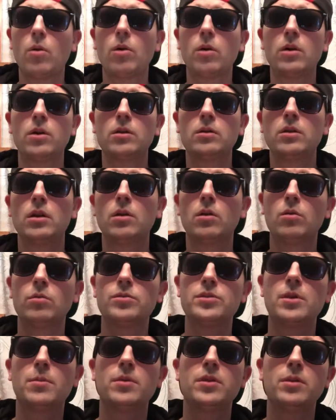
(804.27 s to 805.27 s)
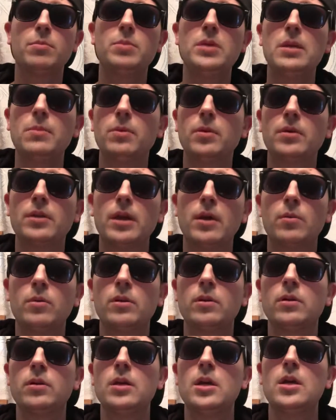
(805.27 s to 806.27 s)
or, you know, some of the people that
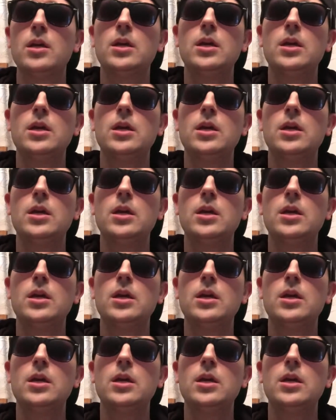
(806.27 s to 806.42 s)
were